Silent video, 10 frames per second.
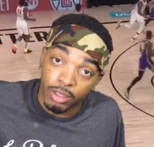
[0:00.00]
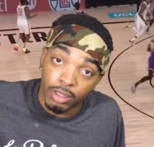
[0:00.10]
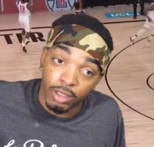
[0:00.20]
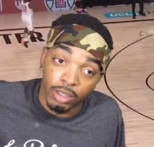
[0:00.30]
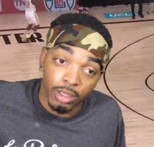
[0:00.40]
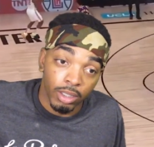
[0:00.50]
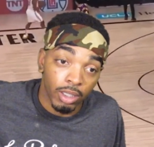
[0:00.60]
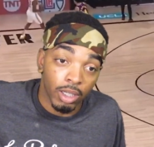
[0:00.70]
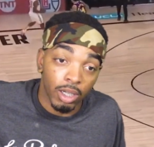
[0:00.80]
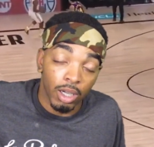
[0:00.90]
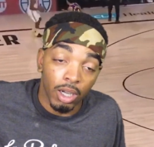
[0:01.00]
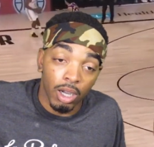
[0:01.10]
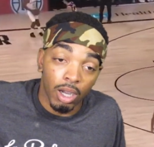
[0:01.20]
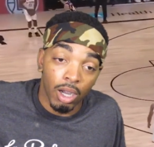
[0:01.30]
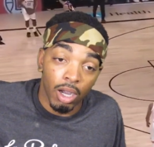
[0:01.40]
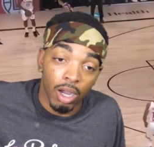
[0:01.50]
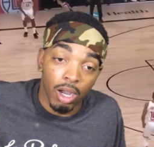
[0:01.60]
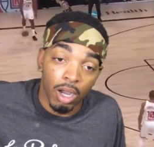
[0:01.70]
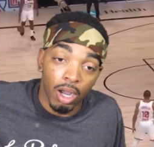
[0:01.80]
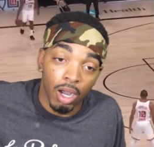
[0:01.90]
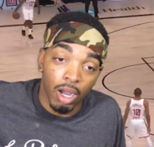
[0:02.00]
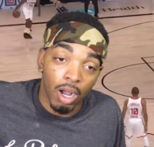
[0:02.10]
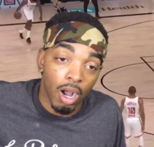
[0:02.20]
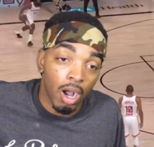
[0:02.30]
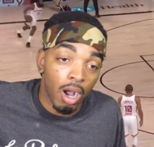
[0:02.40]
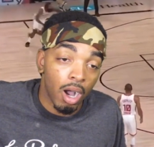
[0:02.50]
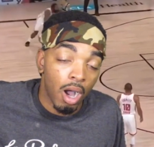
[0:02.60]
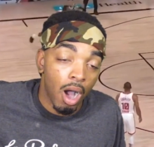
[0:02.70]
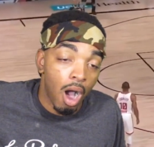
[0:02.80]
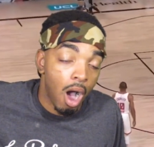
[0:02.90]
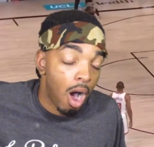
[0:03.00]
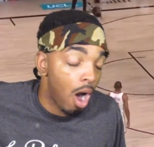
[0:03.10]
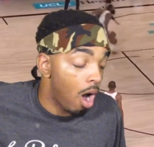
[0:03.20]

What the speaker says: Nothing is said.